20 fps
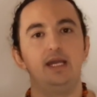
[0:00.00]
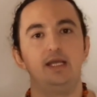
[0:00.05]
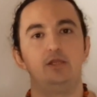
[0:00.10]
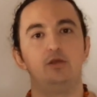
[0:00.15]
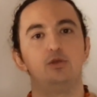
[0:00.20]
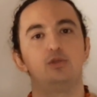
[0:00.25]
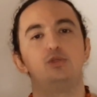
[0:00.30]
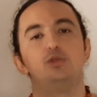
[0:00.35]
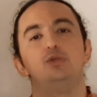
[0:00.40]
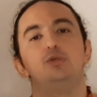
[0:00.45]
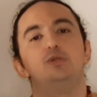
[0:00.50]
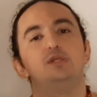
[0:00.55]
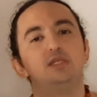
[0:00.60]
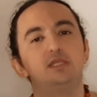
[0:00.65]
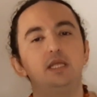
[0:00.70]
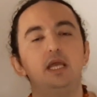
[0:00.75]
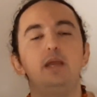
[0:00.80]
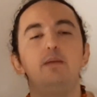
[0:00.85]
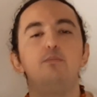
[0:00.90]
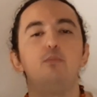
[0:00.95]
to
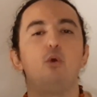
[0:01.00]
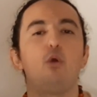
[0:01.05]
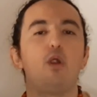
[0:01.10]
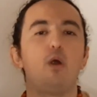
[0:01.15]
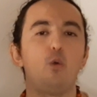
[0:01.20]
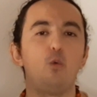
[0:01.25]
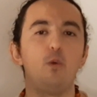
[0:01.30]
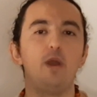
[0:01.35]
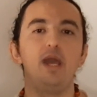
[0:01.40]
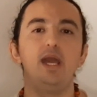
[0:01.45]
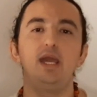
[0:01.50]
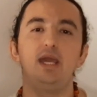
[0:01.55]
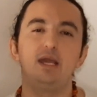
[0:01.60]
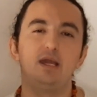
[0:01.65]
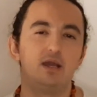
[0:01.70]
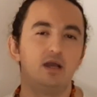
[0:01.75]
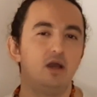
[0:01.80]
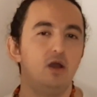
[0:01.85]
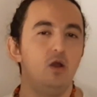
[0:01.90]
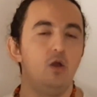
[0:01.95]
stay more
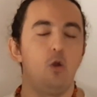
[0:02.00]
awake,